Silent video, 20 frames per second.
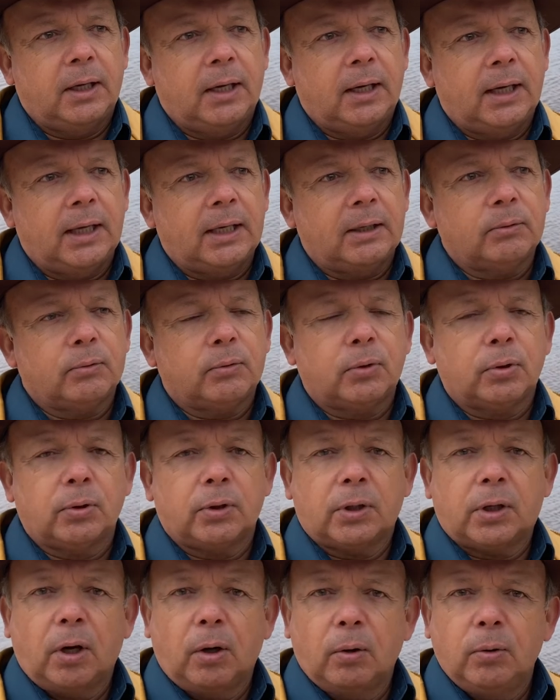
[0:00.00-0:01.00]
head out to
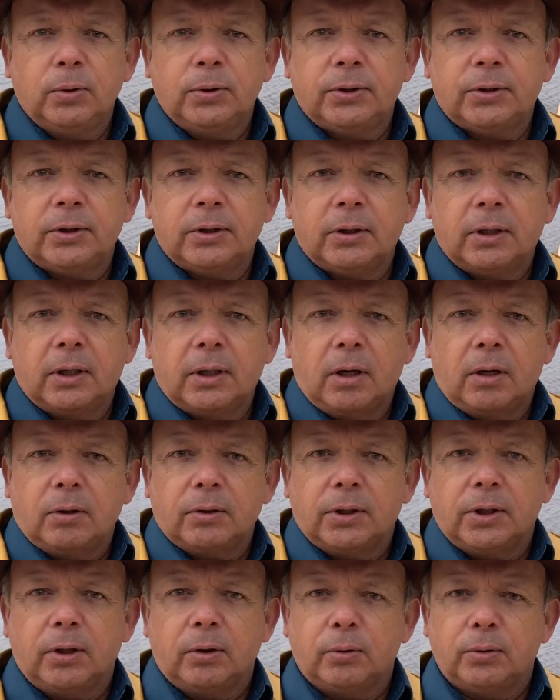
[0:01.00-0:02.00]
the coast
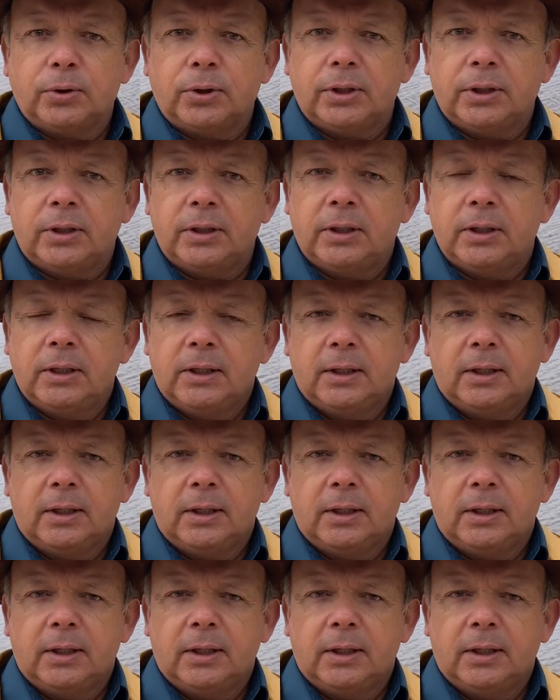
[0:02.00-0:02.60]
along the ocean,